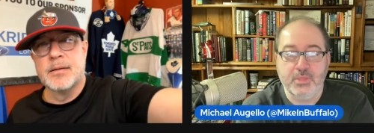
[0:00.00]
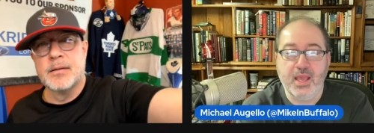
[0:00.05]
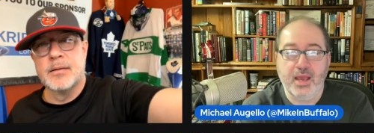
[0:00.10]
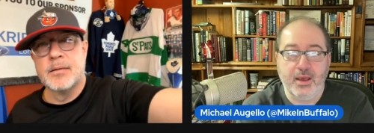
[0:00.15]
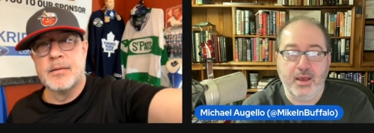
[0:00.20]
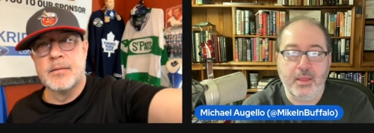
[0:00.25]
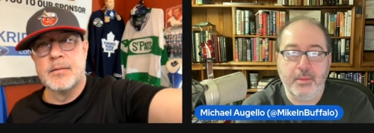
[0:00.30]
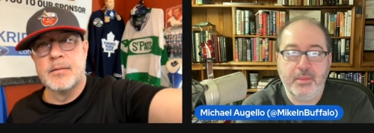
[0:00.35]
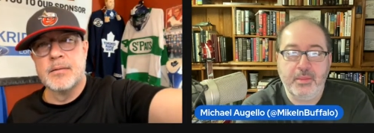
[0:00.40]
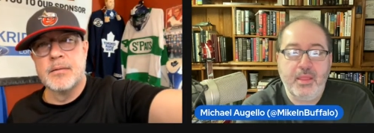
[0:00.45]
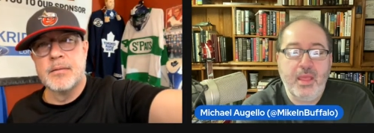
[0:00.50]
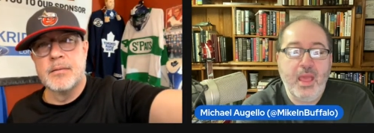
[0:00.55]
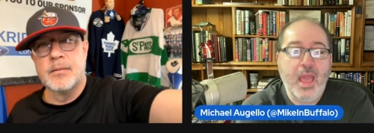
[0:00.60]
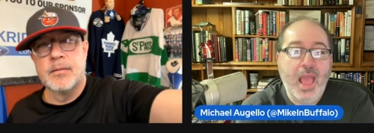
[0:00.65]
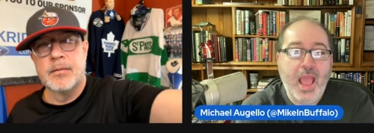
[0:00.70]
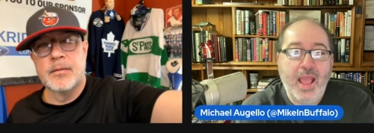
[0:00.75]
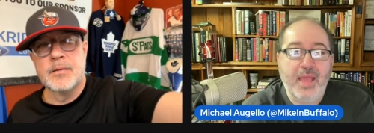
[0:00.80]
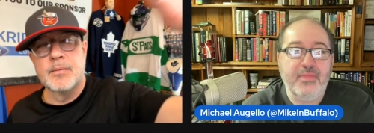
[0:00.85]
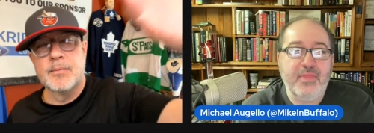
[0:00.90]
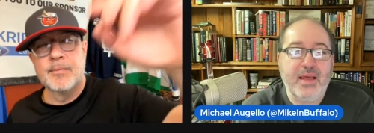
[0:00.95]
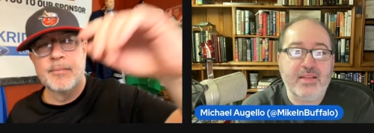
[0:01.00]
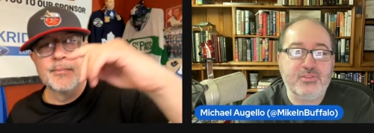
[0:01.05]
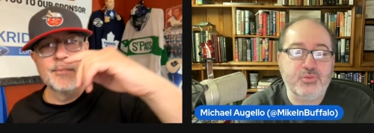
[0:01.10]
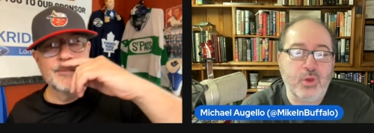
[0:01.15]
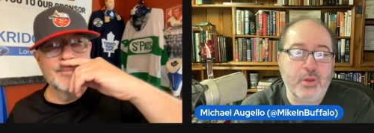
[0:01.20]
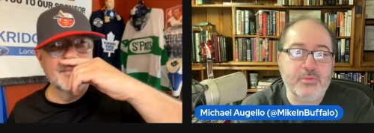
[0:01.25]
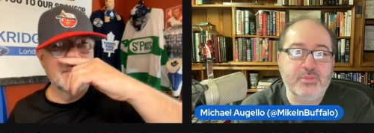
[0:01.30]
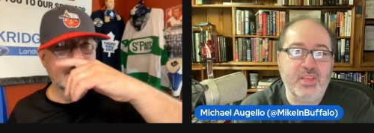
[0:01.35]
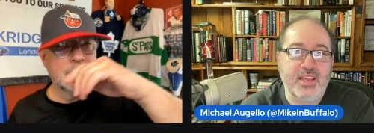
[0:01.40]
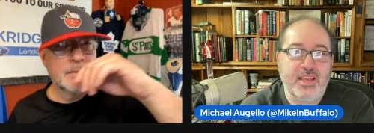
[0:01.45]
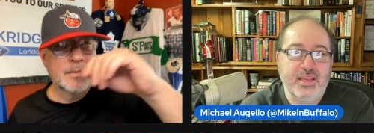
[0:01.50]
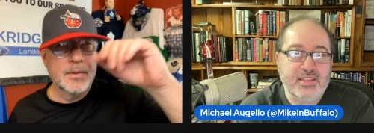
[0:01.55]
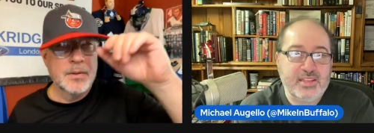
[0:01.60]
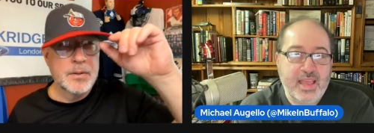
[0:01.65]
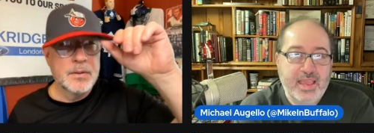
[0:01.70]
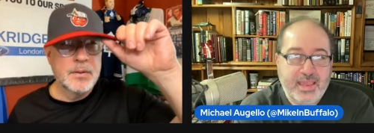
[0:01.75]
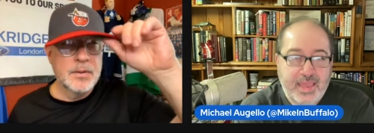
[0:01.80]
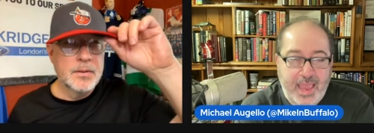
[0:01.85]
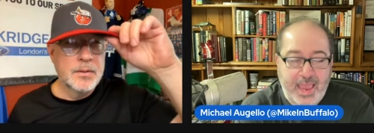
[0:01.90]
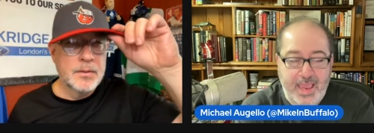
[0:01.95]
Speaker 1: yeah, and, and, that's what I'm saying. It,
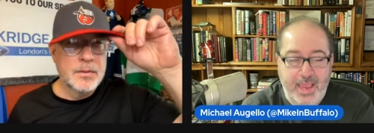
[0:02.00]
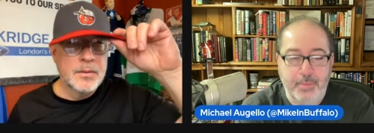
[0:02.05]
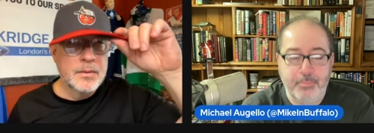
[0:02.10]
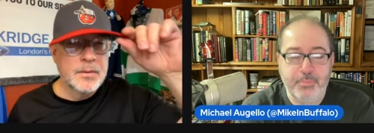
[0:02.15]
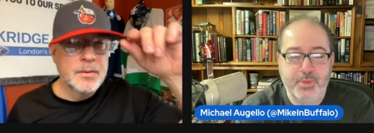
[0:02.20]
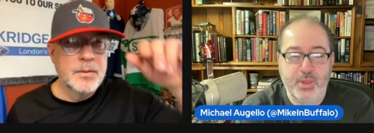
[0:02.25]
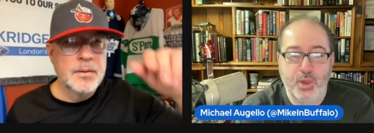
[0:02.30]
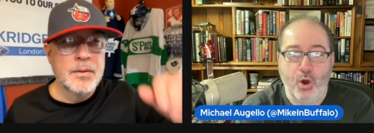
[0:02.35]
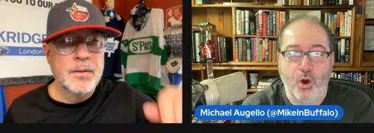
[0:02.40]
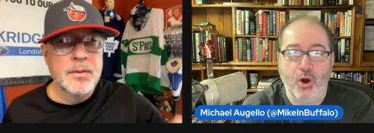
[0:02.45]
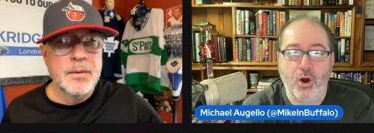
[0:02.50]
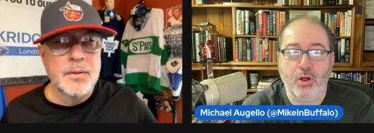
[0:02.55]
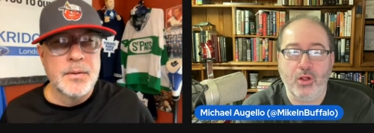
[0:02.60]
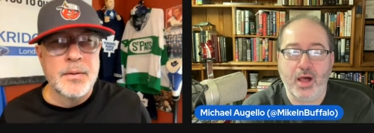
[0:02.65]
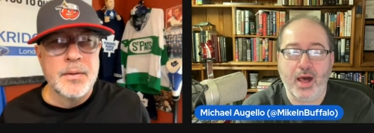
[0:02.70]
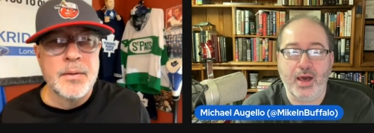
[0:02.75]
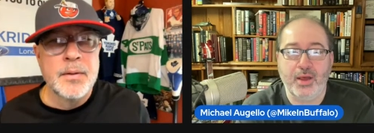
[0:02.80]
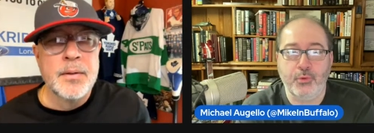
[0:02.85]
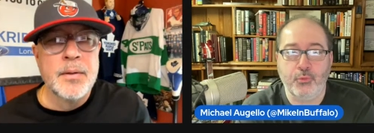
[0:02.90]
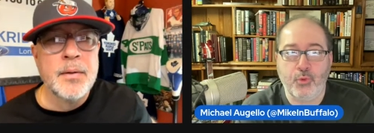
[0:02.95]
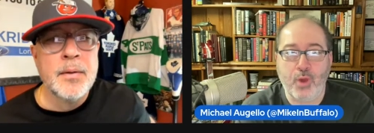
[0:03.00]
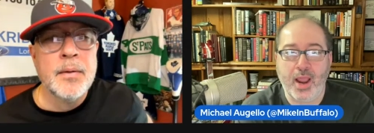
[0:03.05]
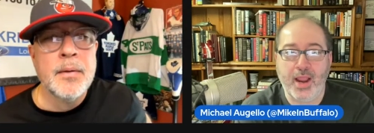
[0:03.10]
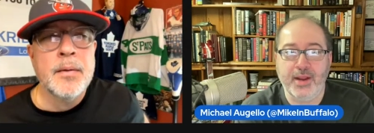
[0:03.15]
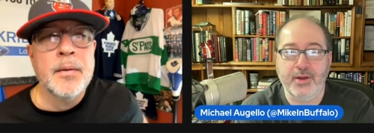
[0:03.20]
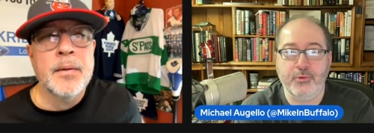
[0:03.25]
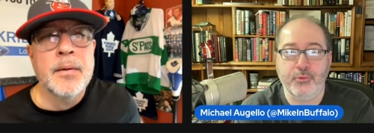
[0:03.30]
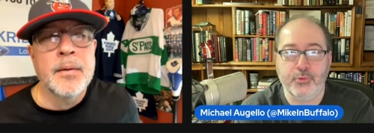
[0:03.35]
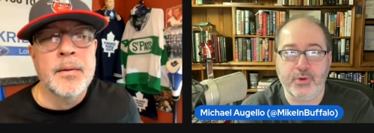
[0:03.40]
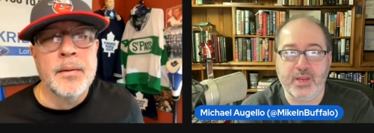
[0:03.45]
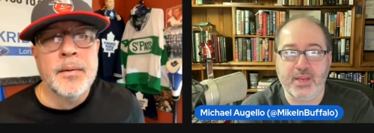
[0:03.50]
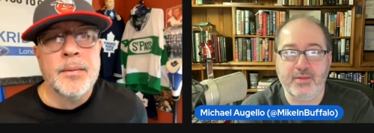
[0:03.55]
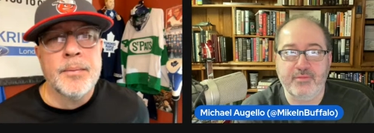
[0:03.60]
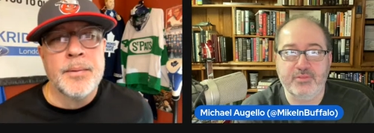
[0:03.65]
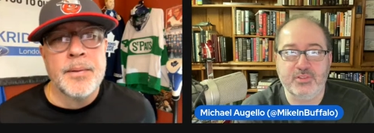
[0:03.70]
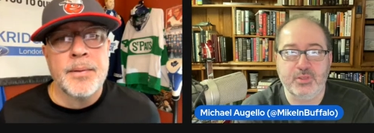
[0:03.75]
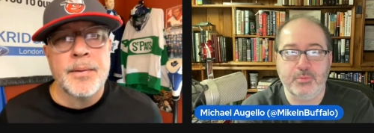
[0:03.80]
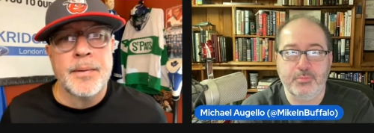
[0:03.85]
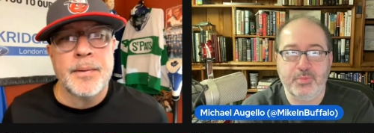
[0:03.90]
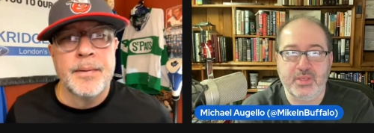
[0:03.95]
it, can't be all on Ryan Reaves
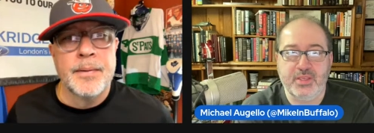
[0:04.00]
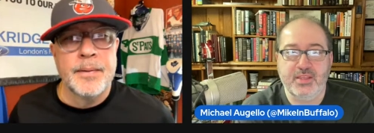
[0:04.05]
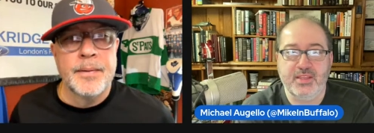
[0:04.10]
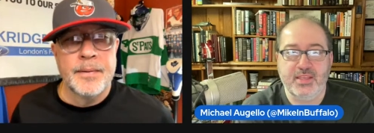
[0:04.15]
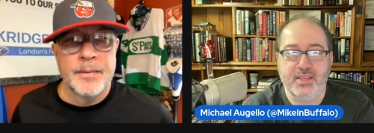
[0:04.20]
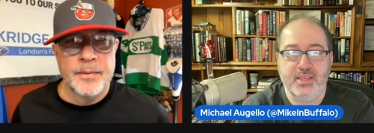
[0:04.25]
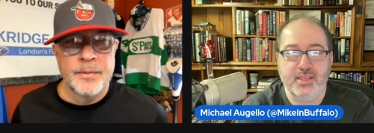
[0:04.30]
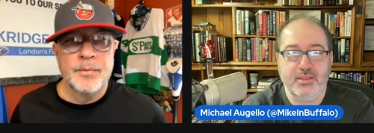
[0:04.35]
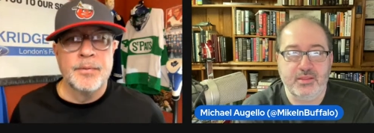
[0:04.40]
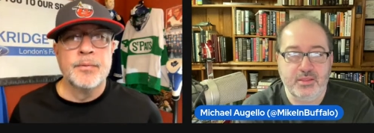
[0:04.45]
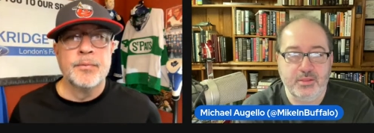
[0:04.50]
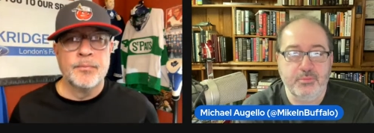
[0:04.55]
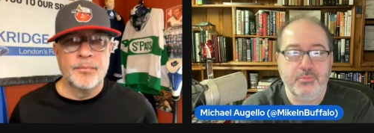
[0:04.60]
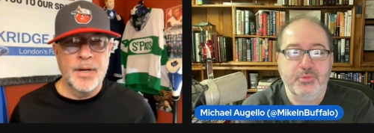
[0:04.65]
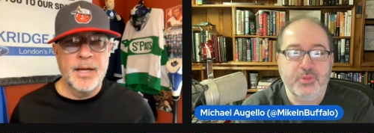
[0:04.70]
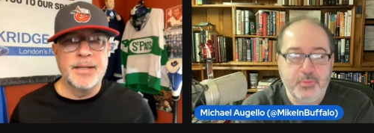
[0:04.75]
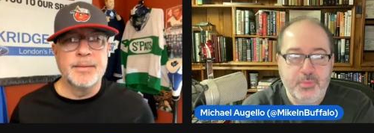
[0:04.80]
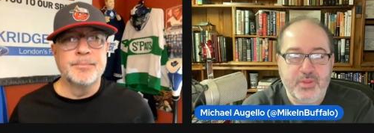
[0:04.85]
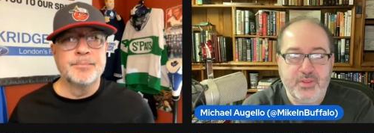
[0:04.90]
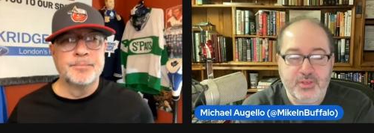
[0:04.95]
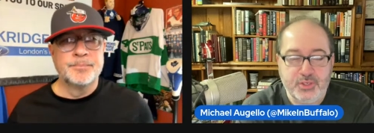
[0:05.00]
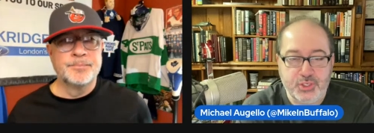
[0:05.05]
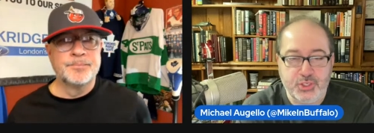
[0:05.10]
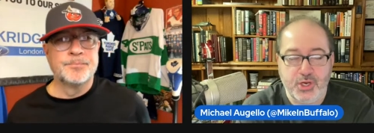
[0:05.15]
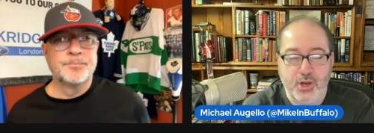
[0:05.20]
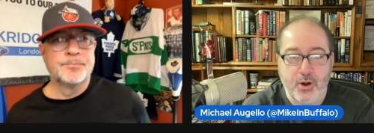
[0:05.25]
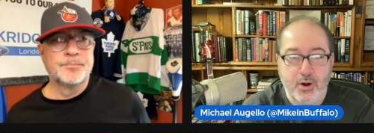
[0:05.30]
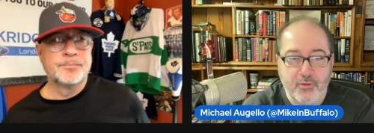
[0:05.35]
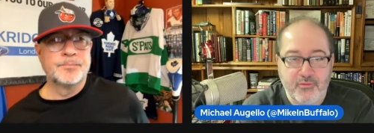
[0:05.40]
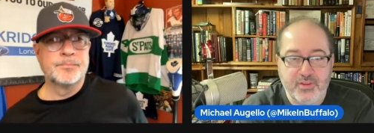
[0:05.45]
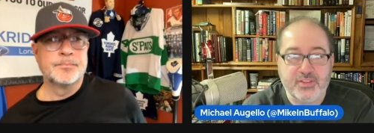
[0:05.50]
to be the, the right. to be the sheriff.